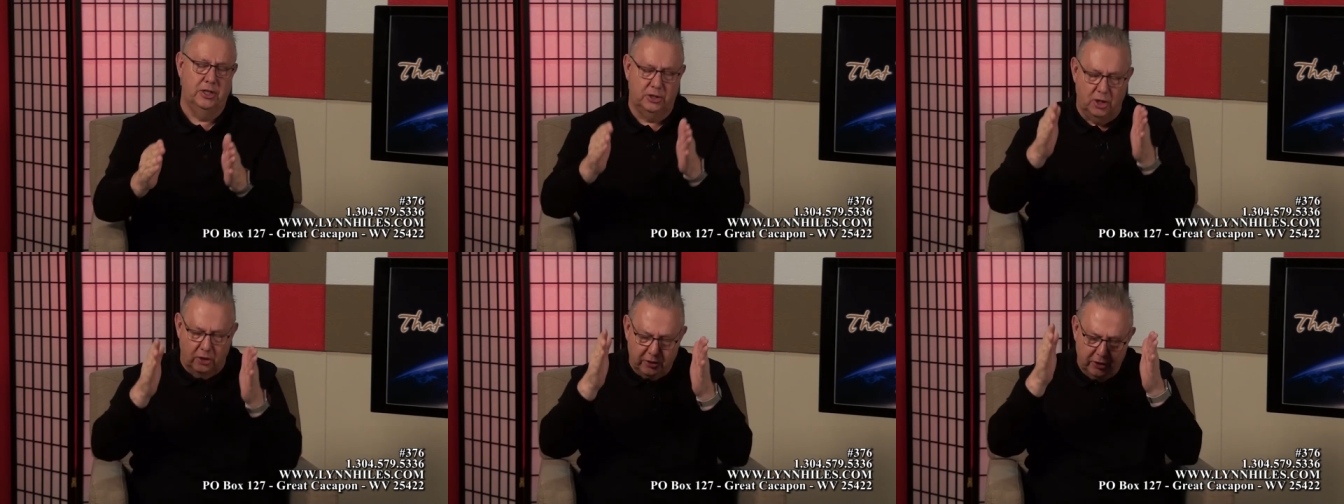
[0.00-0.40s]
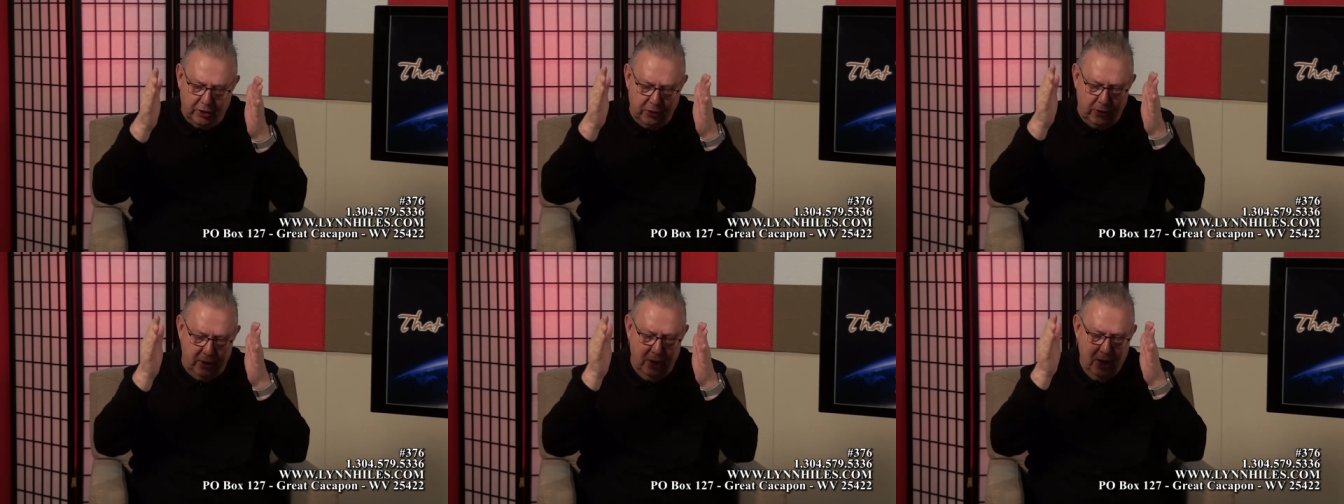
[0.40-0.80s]
He's talking
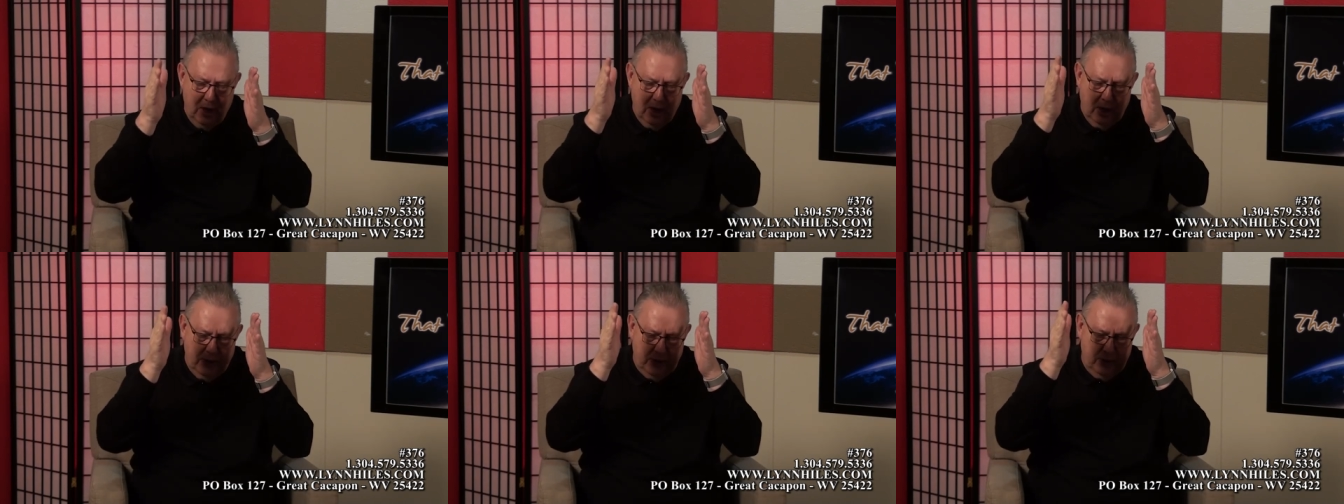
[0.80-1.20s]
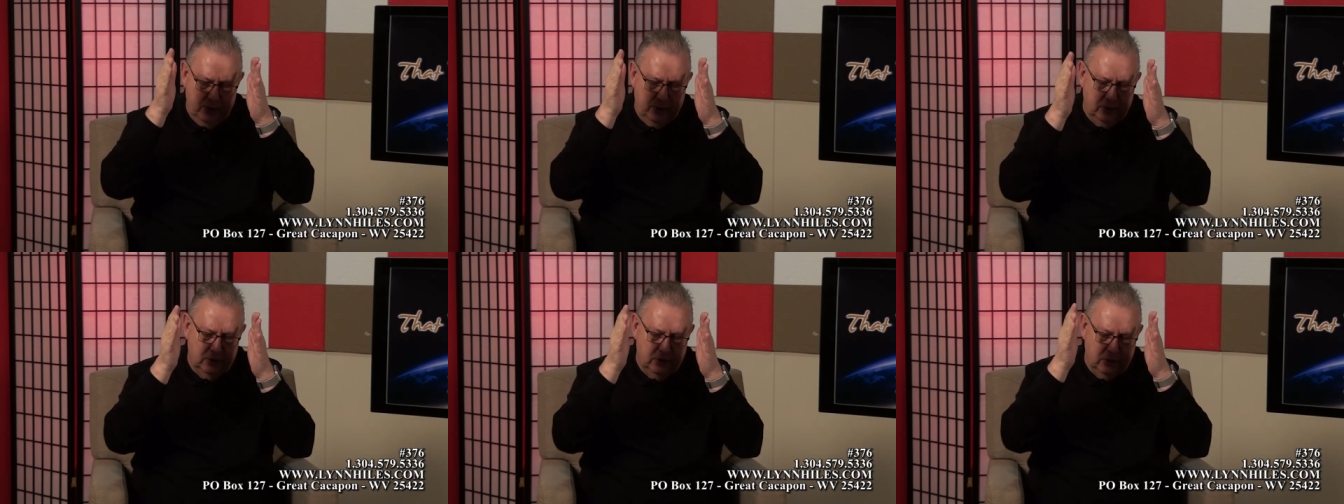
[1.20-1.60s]
to the, the,
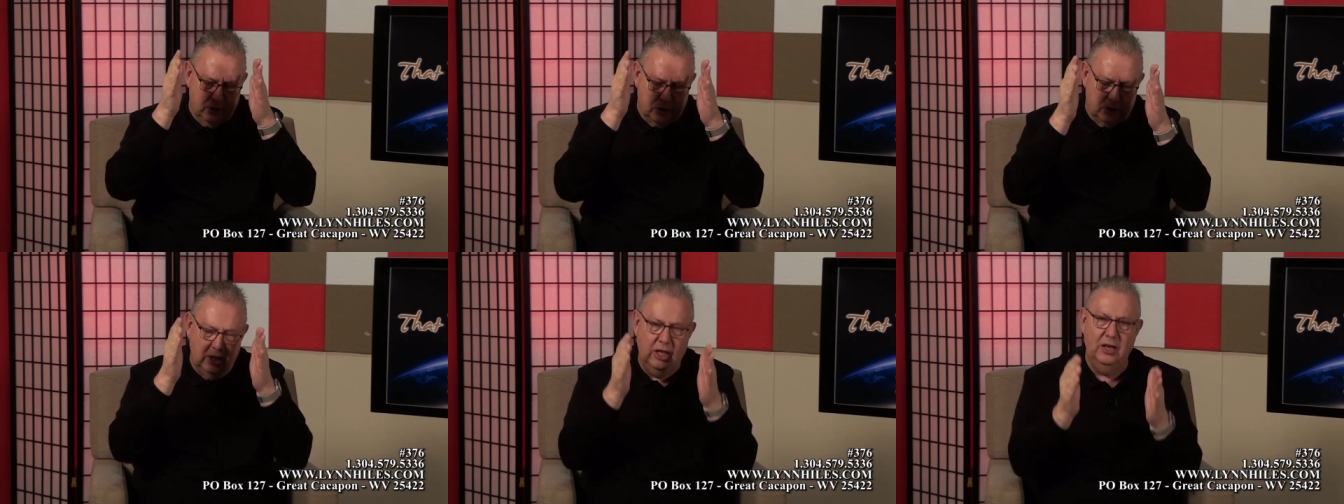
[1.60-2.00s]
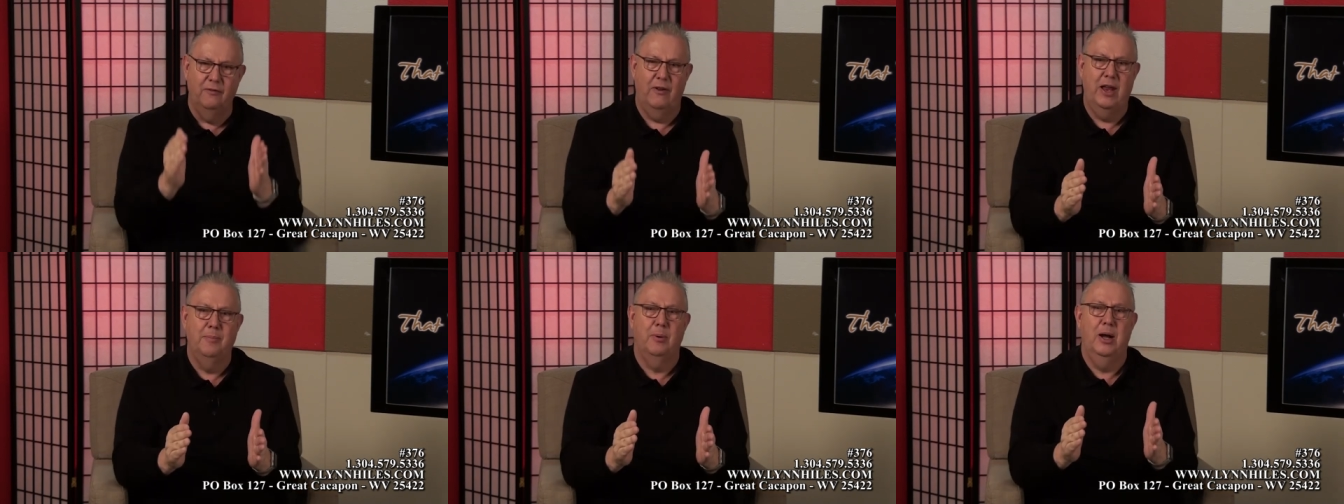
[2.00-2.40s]
the, the seed
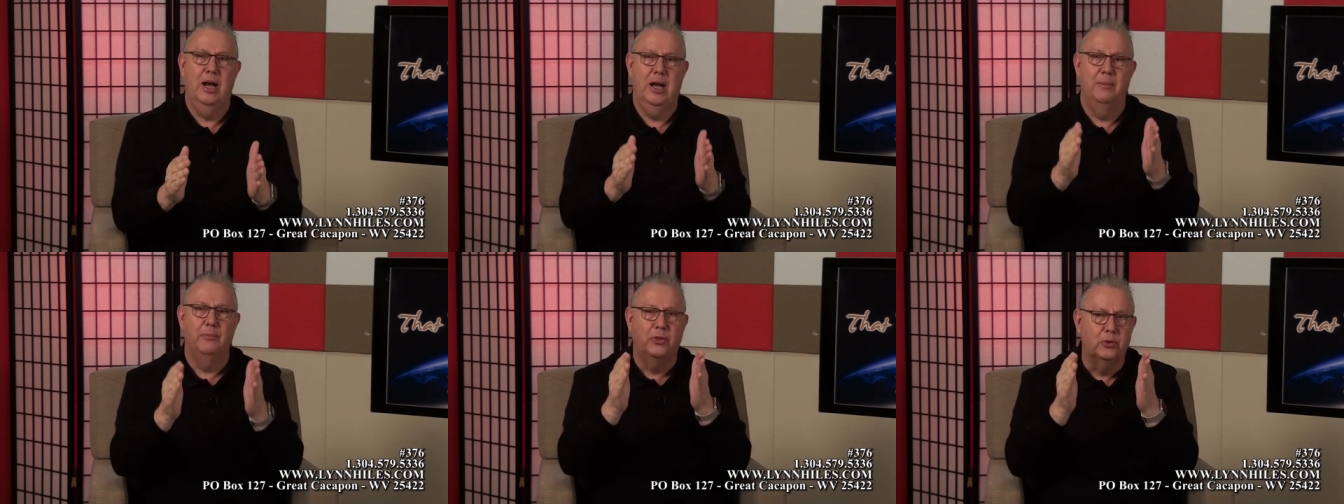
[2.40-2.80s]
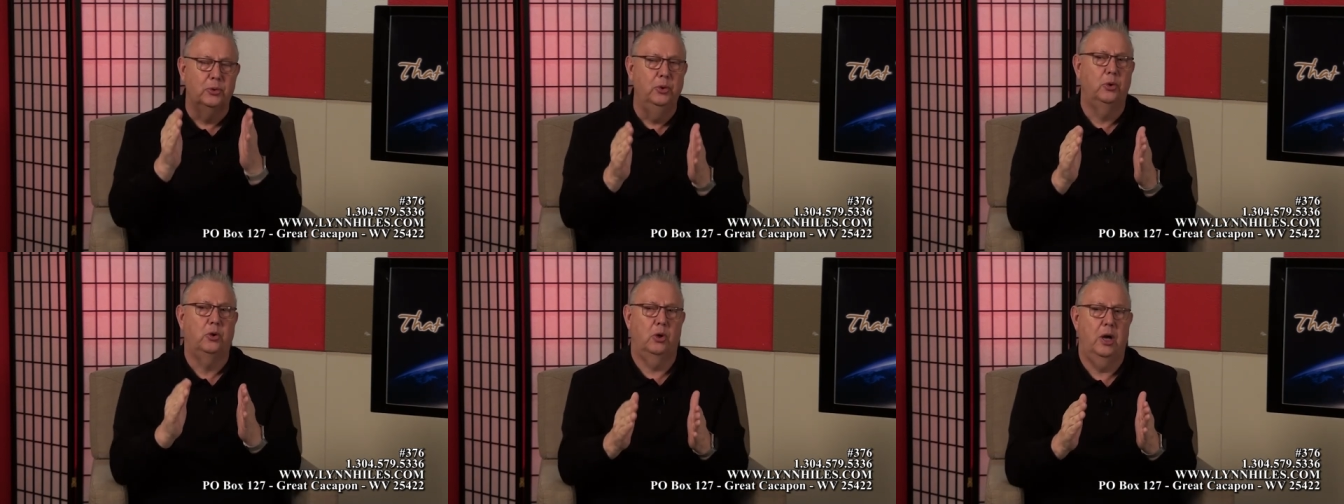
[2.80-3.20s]
of Abraham
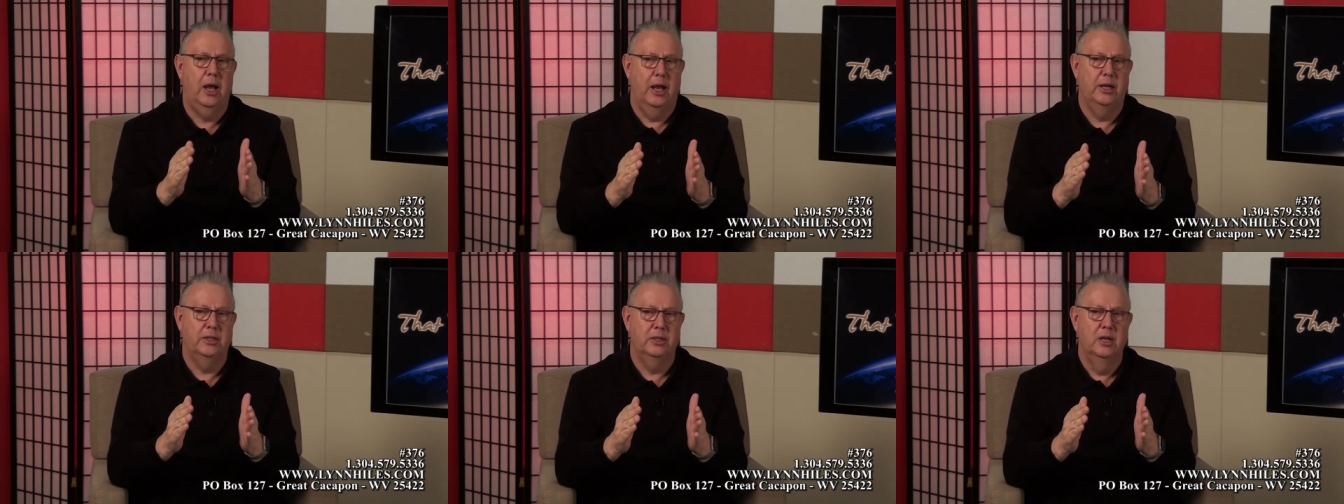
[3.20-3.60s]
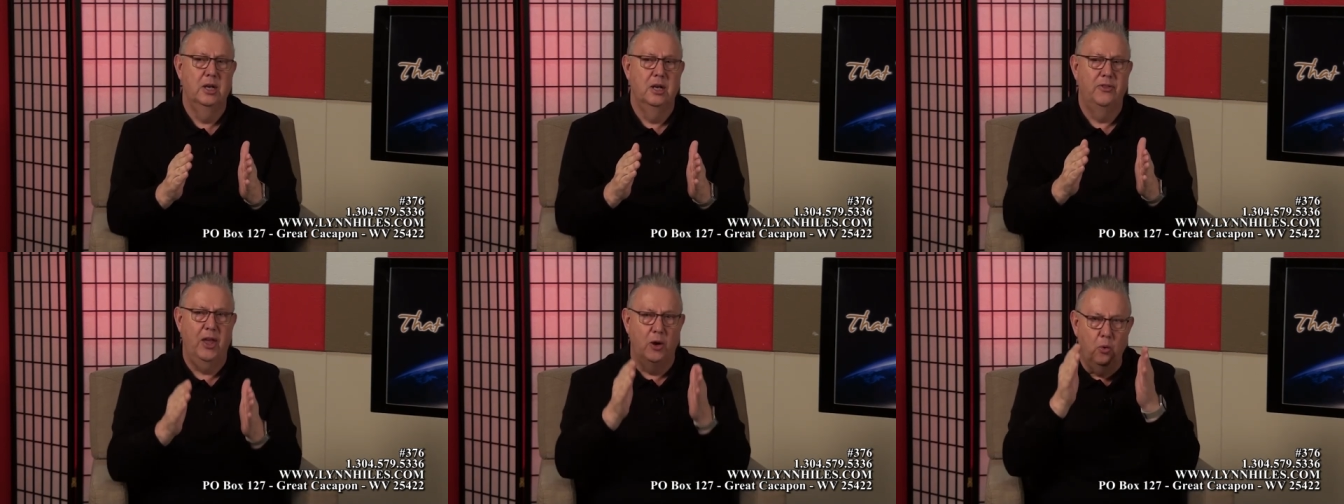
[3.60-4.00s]
through Christ
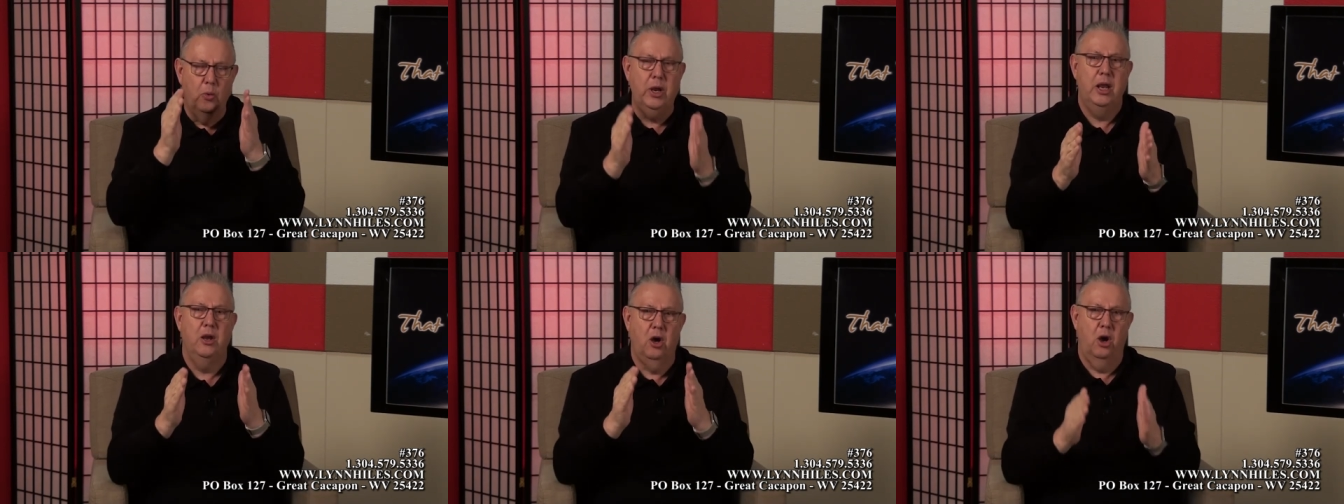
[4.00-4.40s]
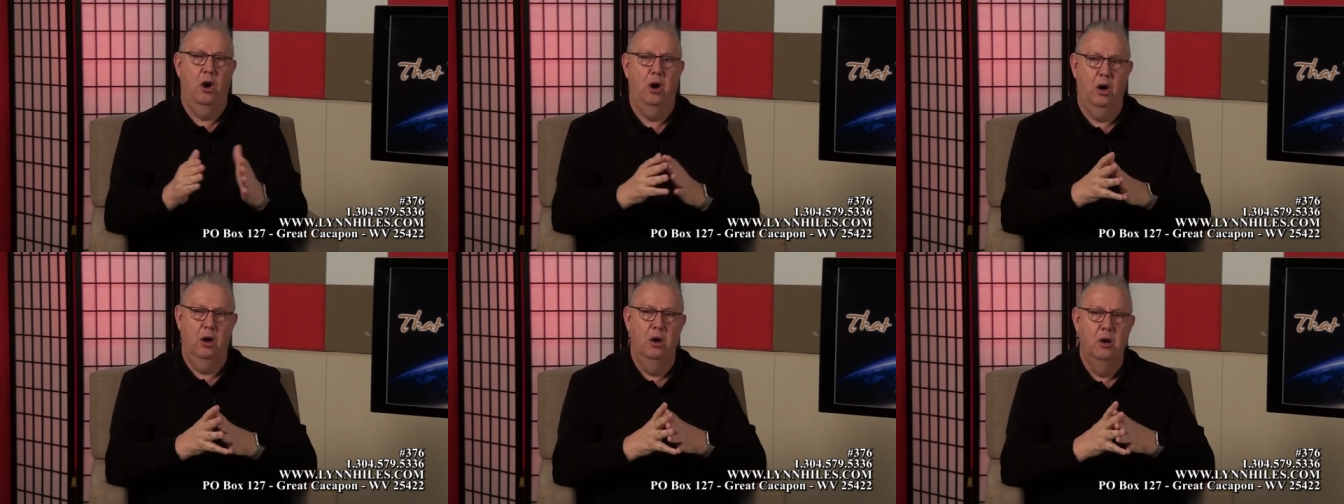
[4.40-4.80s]
that we
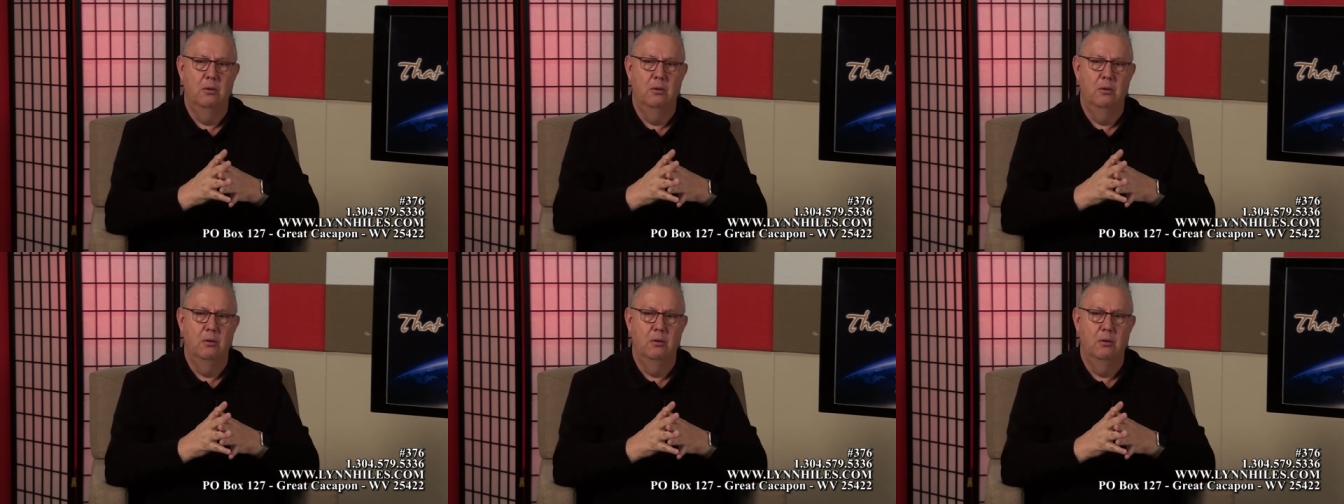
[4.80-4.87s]
are